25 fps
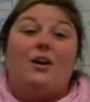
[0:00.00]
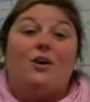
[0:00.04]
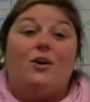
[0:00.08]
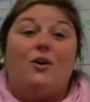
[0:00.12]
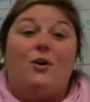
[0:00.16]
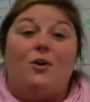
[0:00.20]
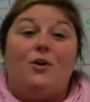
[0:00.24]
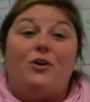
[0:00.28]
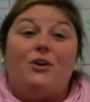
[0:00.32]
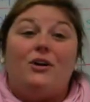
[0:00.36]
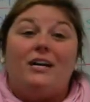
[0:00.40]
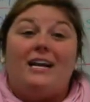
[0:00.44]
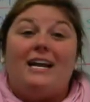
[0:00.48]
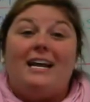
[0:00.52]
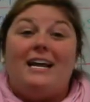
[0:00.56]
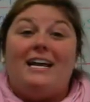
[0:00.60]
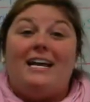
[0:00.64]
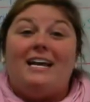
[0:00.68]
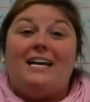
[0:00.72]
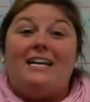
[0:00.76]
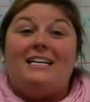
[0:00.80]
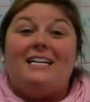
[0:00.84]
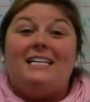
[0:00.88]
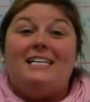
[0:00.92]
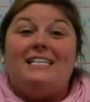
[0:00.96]

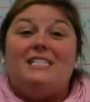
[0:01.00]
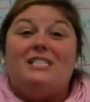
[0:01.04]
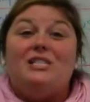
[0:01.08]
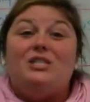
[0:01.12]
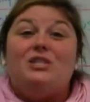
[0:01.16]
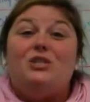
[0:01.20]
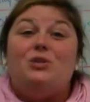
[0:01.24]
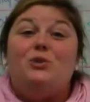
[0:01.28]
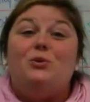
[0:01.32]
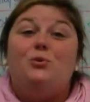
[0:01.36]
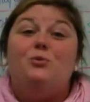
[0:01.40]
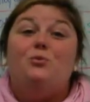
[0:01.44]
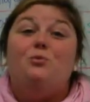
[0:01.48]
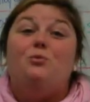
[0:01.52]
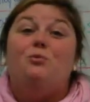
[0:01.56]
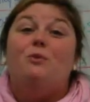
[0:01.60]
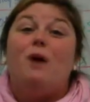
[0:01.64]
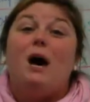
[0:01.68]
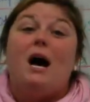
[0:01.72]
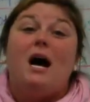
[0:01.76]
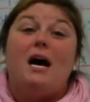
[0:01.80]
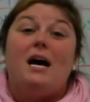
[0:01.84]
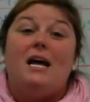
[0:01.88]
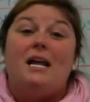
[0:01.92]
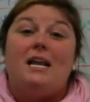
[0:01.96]
correr is to
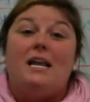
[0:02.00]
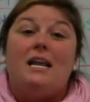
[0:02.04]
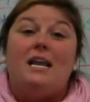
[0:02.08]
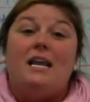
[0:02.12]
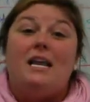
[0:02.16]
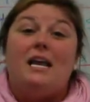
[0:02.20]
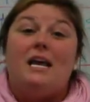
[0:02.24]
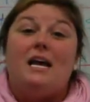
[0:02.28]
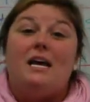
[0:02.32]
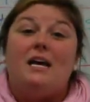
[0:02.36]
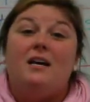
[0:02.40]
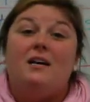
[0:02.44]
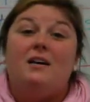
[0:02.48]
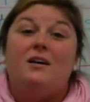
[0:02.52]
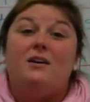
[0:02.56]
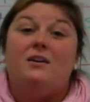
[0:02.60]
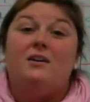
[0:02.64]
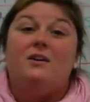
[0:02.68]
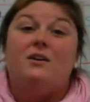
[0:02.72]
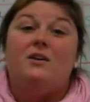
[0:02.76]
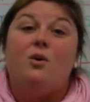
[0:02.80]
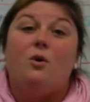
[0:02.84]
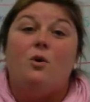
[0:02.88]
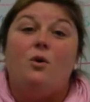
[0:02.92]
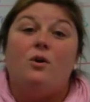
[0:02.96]
run.
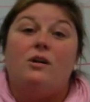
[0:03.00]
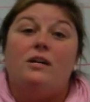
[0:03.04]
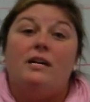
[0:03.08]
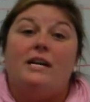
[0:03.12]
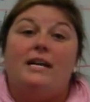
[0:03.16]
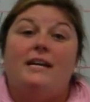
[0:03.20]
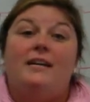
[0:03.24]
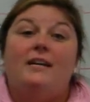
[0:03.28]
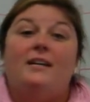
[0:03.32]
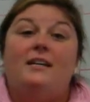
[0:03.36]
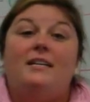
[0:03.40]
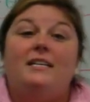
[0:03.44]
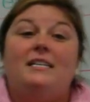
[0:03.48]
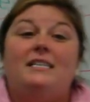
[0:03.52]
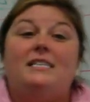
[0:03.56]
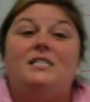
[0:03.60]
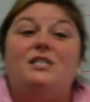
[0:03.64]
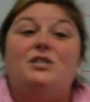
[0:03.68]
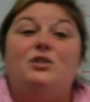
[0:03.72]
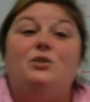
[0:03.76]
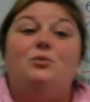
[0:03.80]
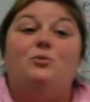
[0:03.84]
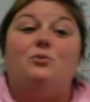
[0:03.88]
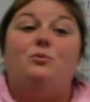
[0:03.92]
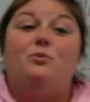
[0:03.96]
Correr is
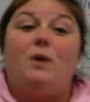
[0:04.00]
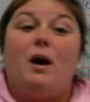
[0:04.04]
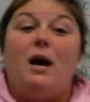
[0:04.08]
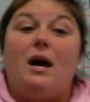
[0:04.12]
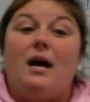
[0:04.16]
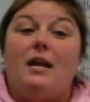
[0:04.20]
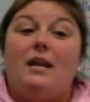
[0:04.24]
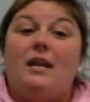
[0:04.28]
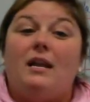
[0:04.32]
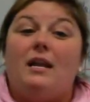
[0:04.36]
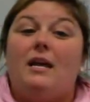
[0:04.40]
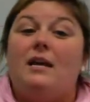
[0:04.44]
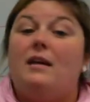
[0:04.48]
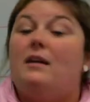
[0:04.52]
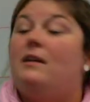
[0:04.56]
to run.